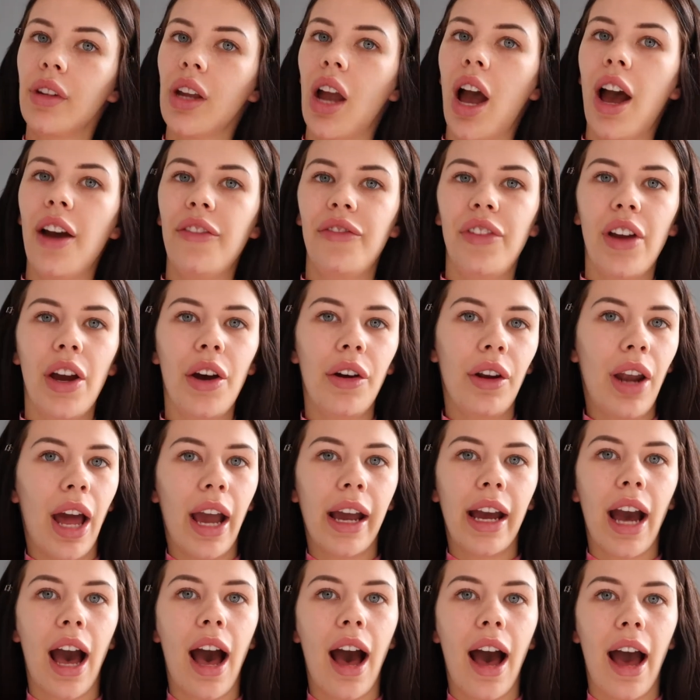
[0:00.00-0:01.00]
I feel
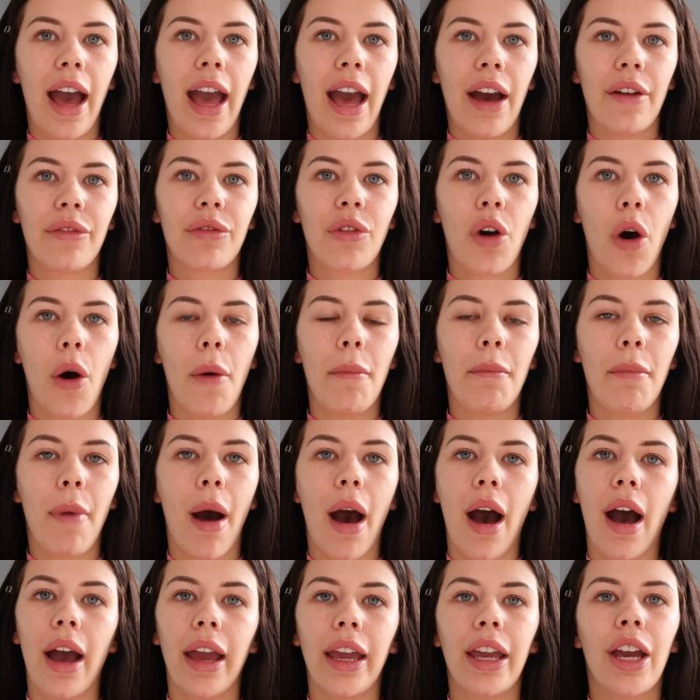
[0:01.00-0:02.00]
like I have got
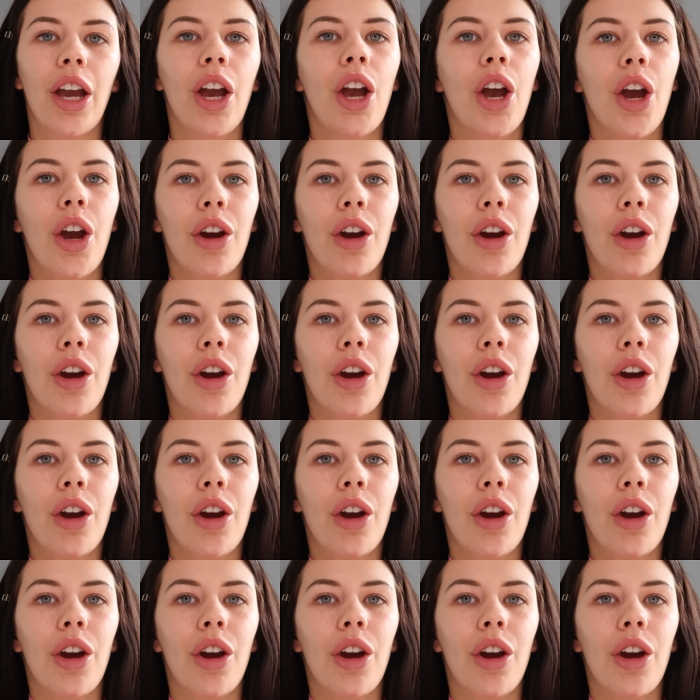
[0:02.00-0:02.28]
my